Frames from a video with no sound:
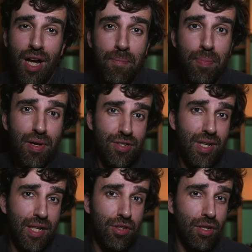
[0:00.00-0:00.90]
I
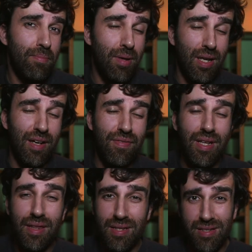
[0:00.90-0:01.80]
personally don't believe
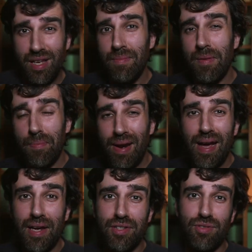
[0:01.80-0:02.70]
that the same
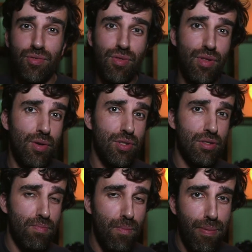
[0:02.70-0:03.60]
applies to
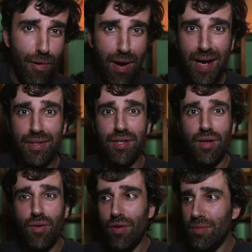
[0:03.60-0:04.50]
those bright,
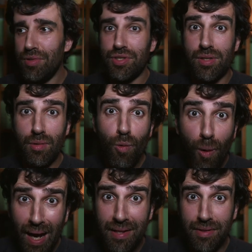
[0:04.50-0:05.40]
almost
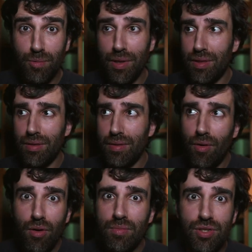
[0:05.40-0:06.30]
white, with
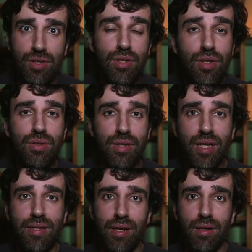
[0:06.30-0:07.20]
almost no
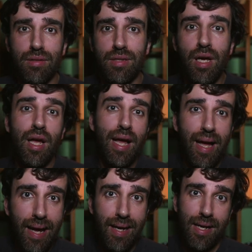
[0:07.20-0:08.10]
details
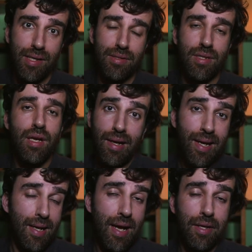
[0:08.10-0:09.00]
highlights.
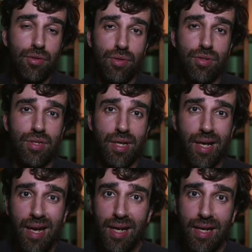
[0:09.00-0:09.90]
I like to use
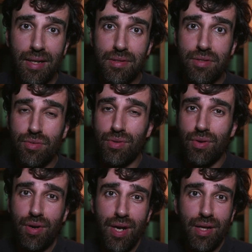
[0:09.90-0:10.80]
the highlights to
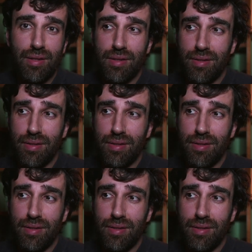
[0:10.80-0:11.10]
create